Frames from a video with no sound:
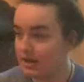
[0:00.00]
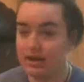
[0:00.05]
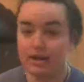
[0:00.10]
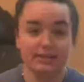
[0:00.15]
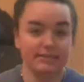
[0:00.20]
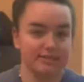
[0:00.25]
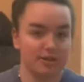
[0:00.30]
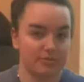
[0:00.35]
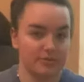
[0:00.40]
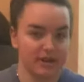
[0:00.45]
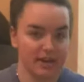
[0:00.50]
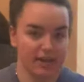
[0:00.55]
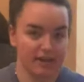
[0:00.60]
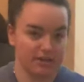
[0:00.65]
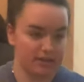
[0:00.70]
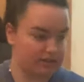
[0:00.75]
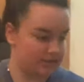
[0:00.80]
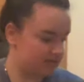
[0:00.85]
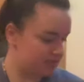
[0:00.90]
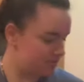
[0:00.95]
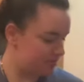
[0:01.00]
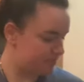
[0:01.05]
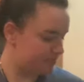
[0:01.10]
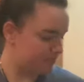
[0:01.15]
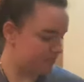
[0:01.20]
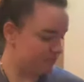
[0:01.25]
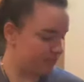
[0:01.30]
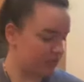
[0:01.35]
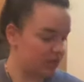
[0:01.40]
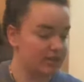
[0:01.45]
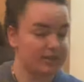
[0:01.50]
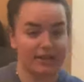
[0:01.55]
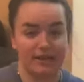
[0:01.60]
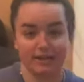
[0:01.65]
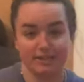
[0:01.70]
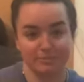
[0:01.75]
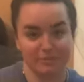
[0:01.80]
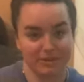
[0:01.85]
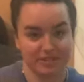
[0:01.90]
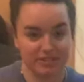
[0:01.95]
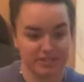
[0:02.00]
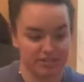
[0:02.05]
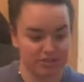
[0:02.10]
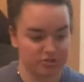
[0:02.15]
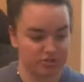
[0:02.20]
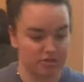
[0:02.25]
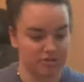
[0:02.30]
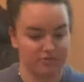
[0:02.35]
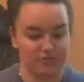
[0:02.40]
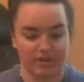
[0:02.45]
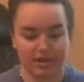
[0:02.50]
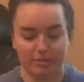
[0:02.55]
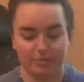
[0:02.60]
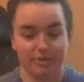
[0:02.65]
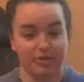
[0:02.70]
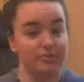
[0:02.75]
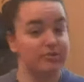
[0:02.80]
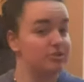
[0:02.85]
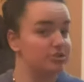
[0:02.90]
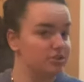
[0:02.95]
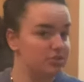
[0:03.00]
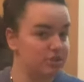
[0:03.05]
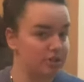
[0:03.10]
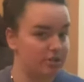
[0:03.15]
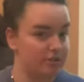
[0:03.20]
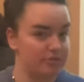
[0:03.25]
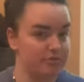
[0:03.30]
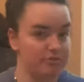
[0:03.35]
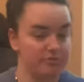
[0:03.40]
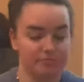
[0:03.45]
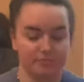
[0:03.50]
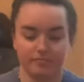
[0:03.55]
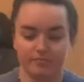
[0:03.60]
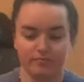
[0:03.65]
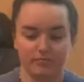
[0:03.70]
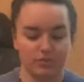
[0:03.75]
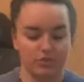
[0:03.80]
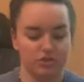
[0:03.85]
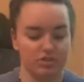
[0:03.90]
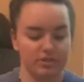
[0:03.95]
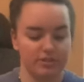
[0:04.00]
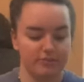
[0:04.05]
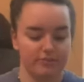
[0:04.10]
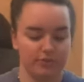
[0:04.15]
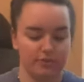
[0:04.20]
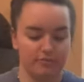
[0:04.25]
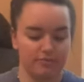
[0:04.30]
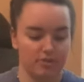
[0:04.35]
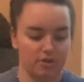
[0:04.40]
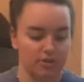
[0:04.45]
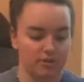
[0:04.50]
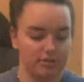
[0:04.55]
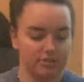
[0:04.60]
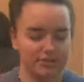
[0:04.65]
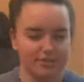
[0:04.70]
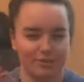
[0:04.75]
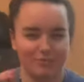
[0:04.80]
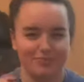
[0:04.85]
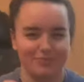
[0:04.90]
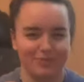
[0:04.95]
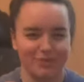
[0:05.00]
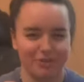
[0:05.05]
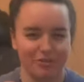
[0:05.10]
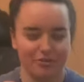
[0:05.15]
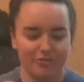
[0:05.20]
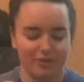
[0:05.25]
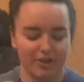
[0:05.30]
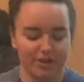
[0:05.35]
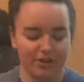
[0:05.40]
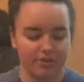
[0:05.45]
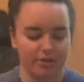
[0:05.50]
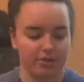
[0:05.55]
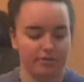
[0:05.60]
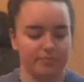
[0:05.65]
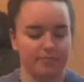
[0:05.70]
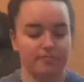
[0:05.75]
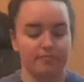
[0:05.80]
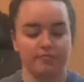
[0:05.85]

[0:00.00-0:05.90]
Let's start with Natalie's. Natalie's my sister, for anybody who doesn't know. She's in a few vlogs, so go find her.